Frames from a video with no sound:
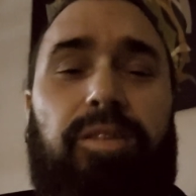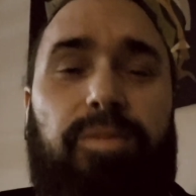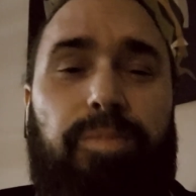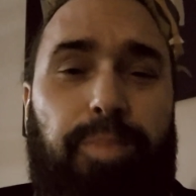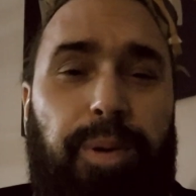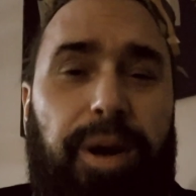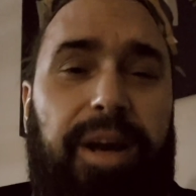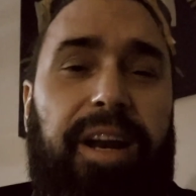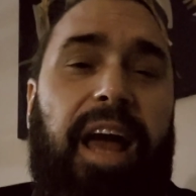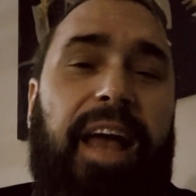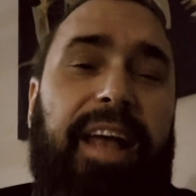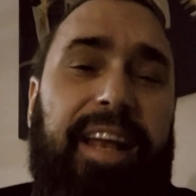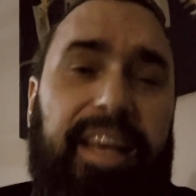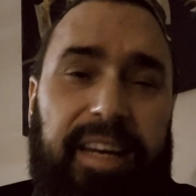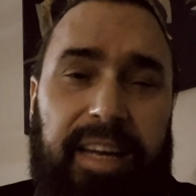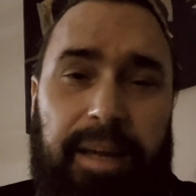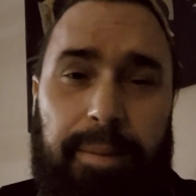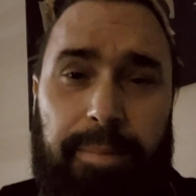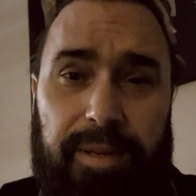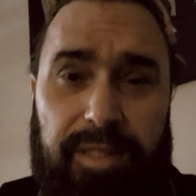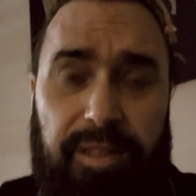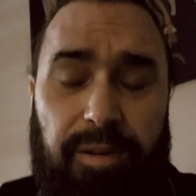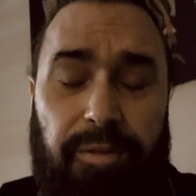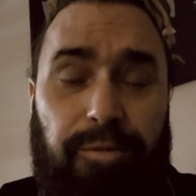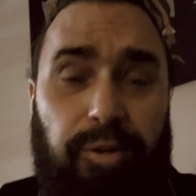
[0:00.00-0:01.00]
Brett Aikenhead
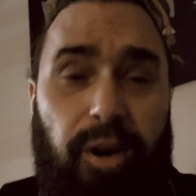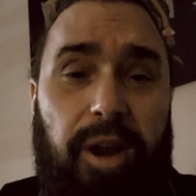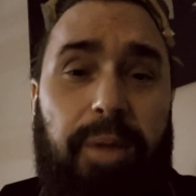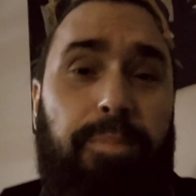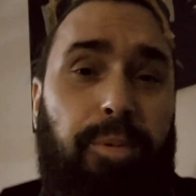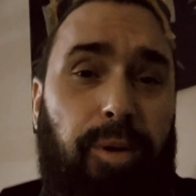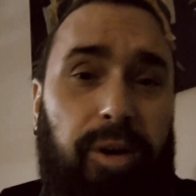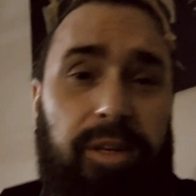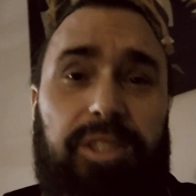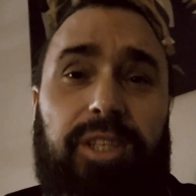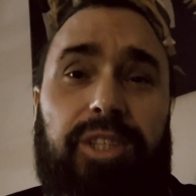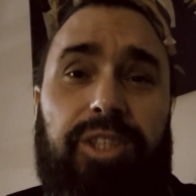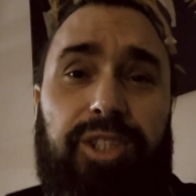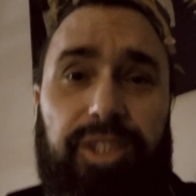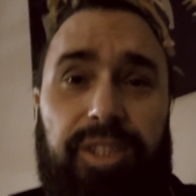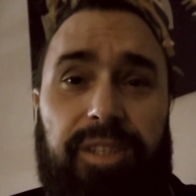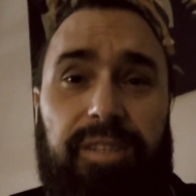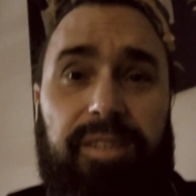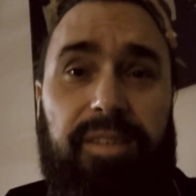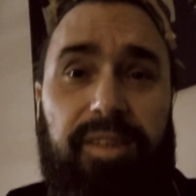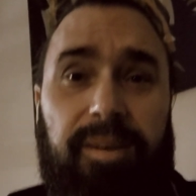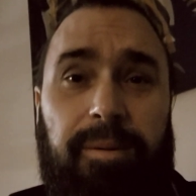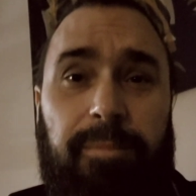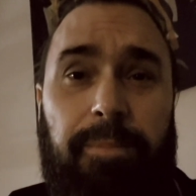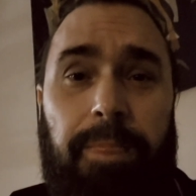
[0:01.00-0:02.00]
was a free prostitute.
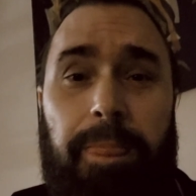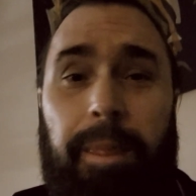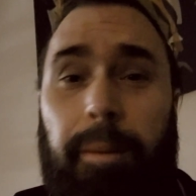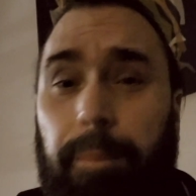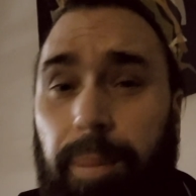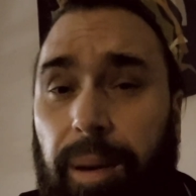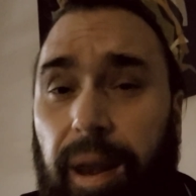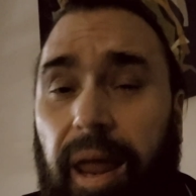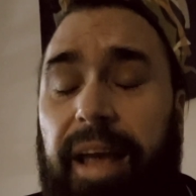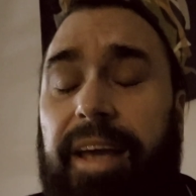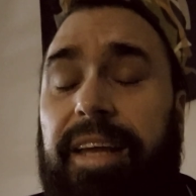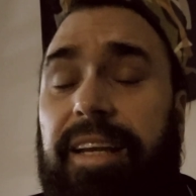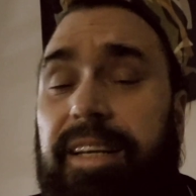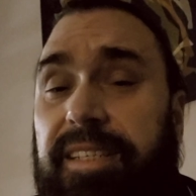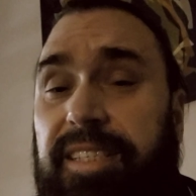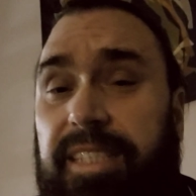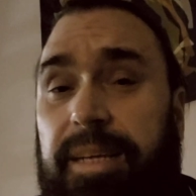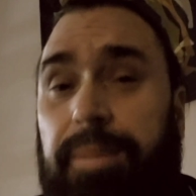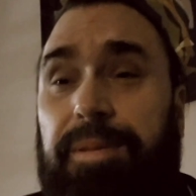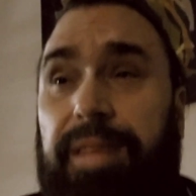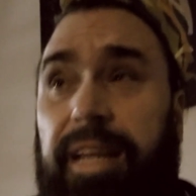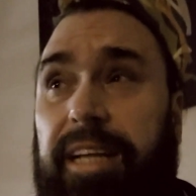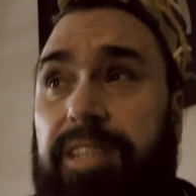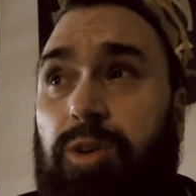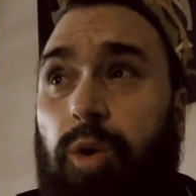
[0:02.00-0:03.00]
Plain and
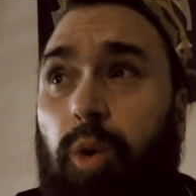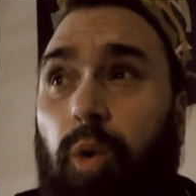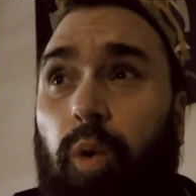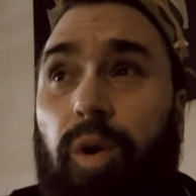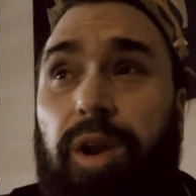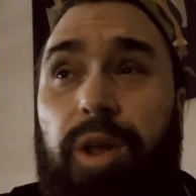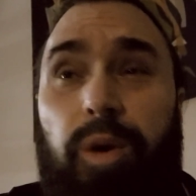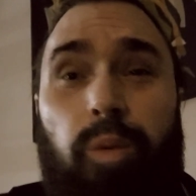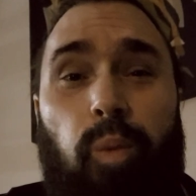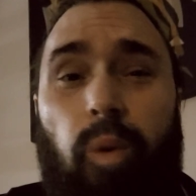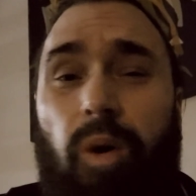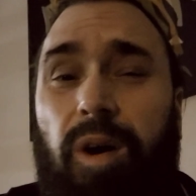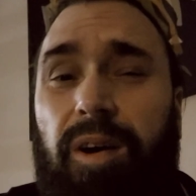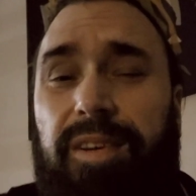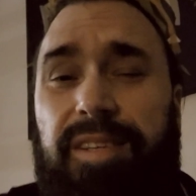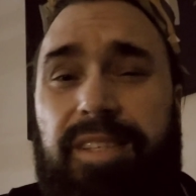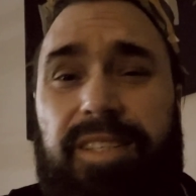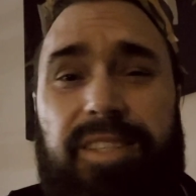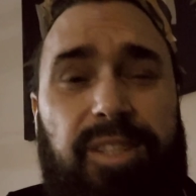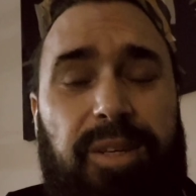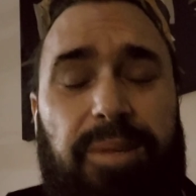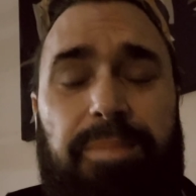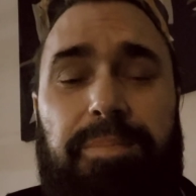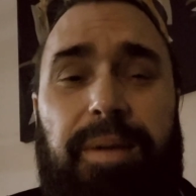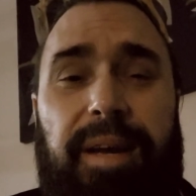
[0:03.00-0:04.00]
simple. That's all he was
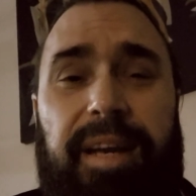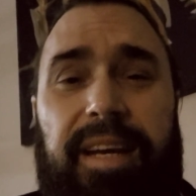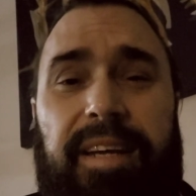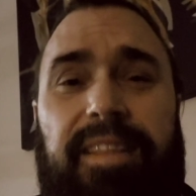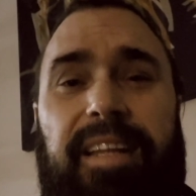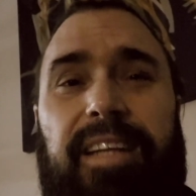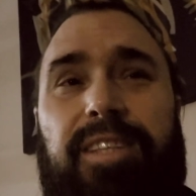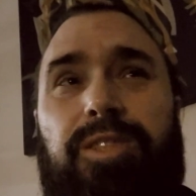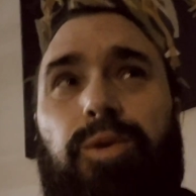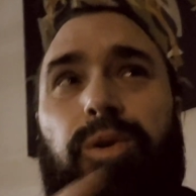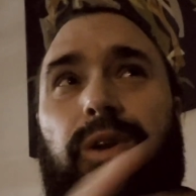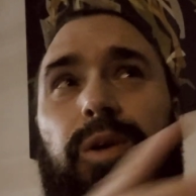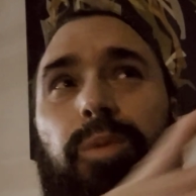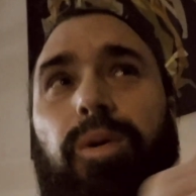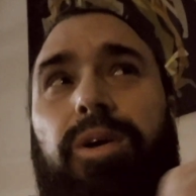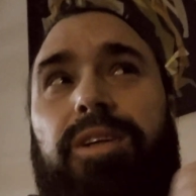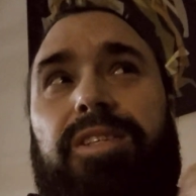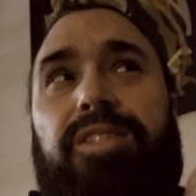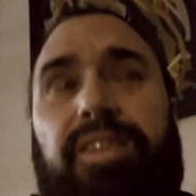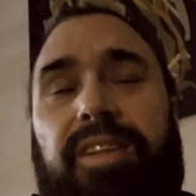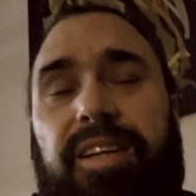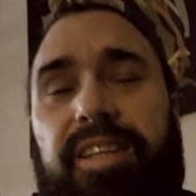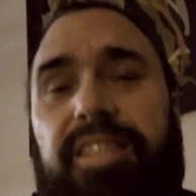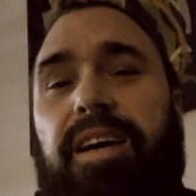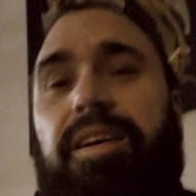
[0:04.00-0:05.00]
to me. That's all he was
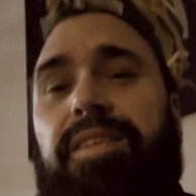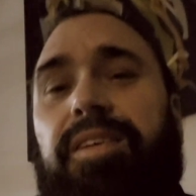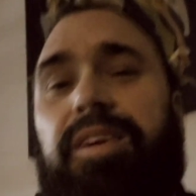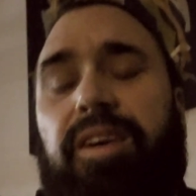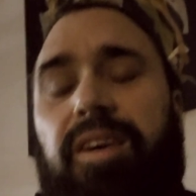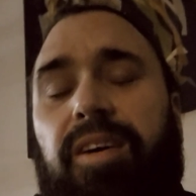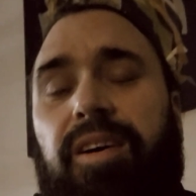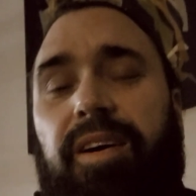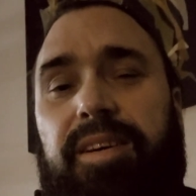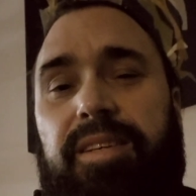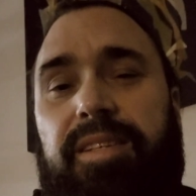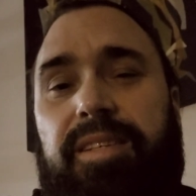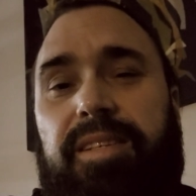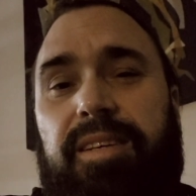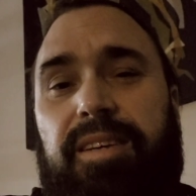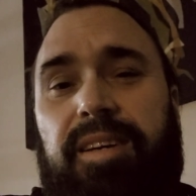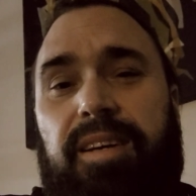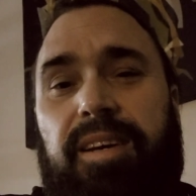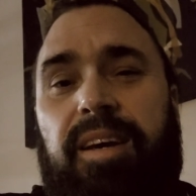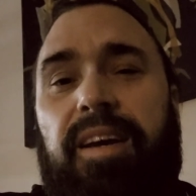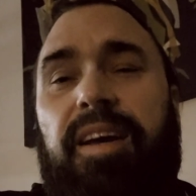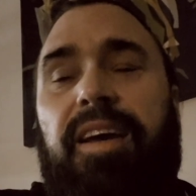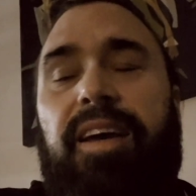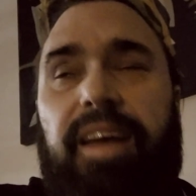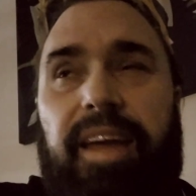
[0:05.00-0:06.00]
to these other guys.
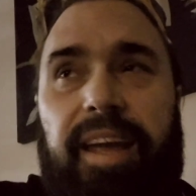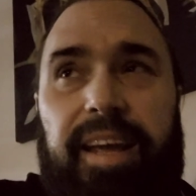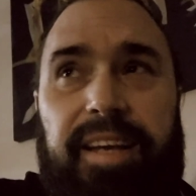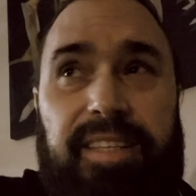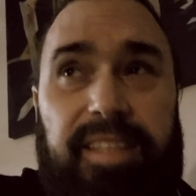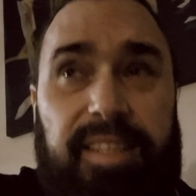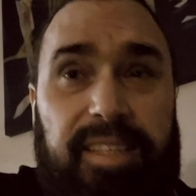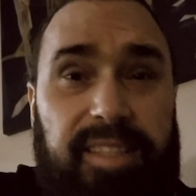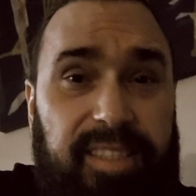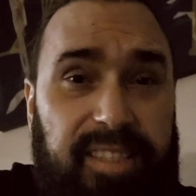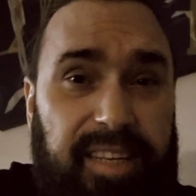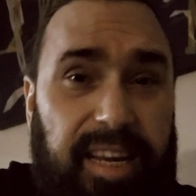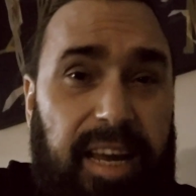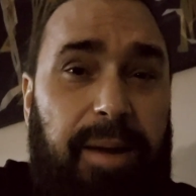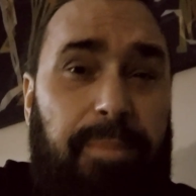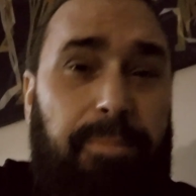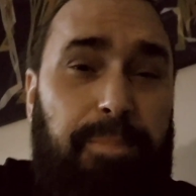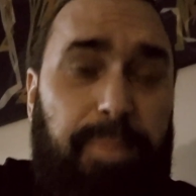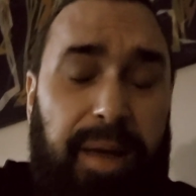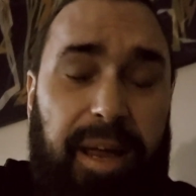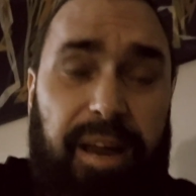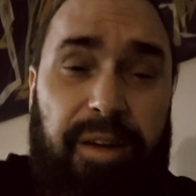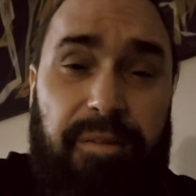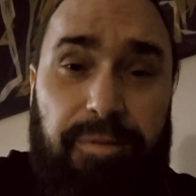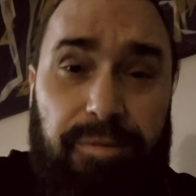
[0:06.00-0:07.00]
He's a
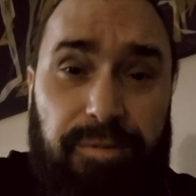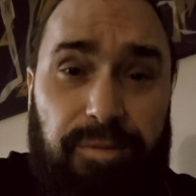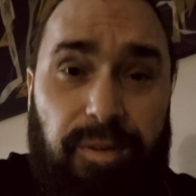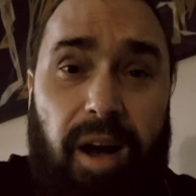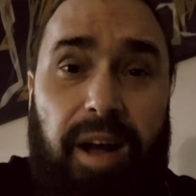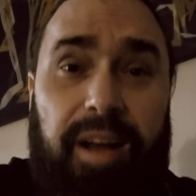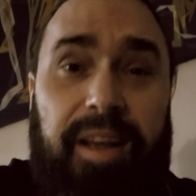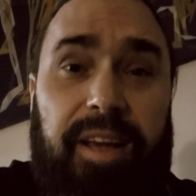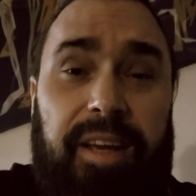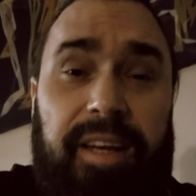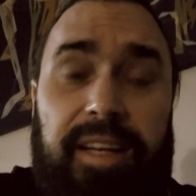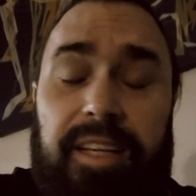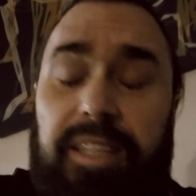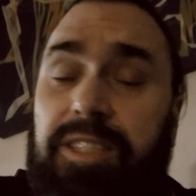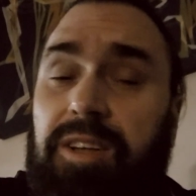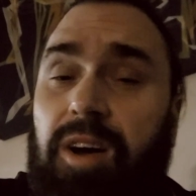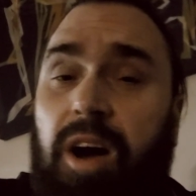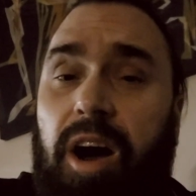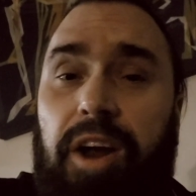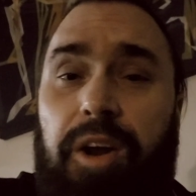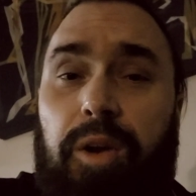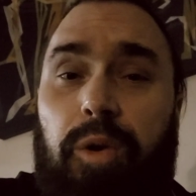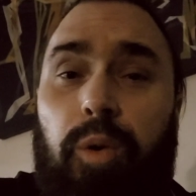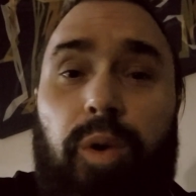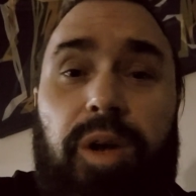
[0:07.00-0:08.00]
deadbeat fucking
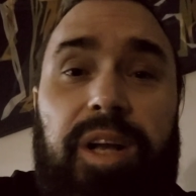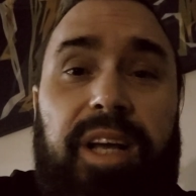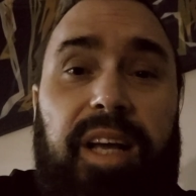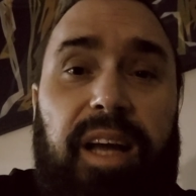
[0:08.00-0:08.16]
entitled